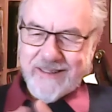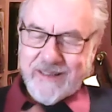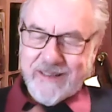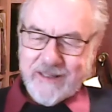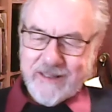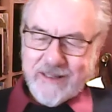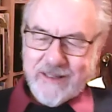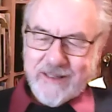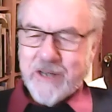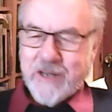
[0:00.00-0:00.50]

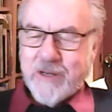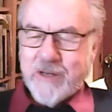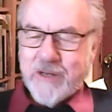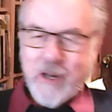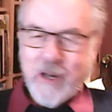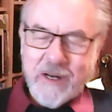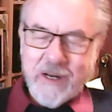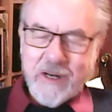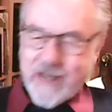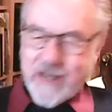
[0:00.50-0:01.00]
Yeah,
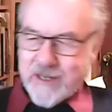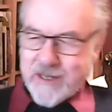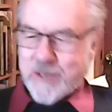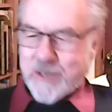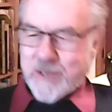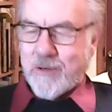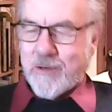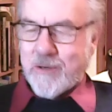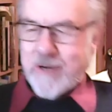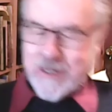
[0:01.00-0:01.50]
not a nice
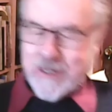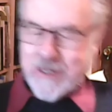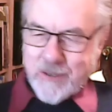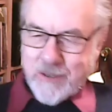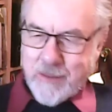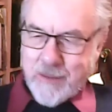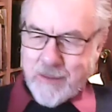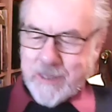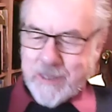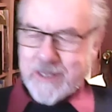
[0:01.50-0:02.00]
story at
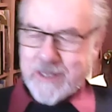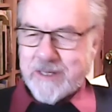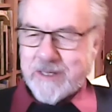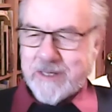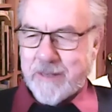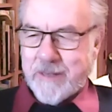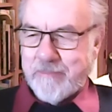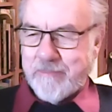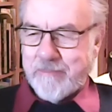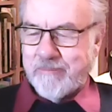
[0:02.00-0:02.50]
all, but. Um,